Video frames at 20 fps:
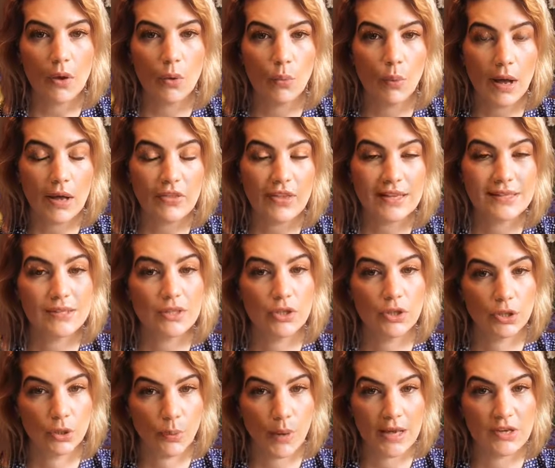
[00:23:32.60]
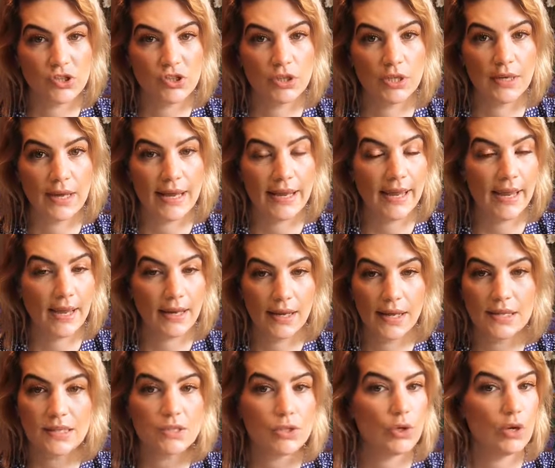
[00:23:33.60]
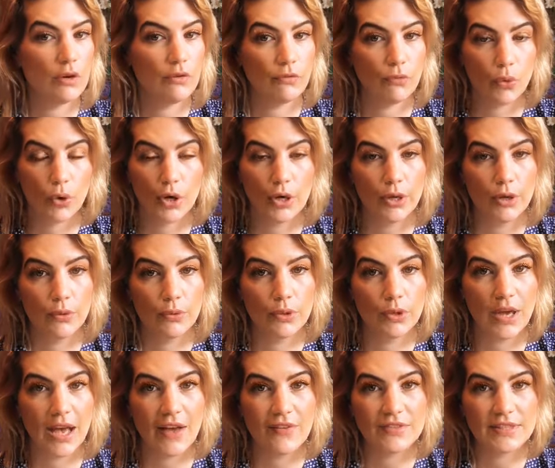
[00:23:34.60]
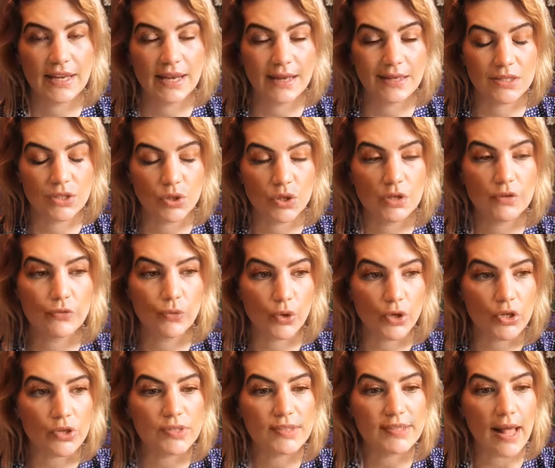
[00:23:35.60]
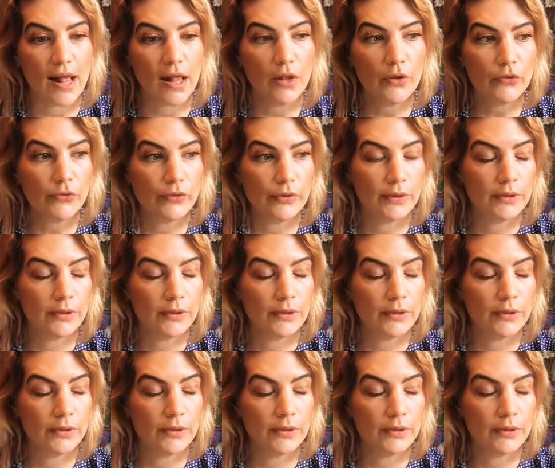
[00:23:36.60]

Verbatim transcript: Well, that's a good question. I can't answer it for you. You have to answer it for yourself.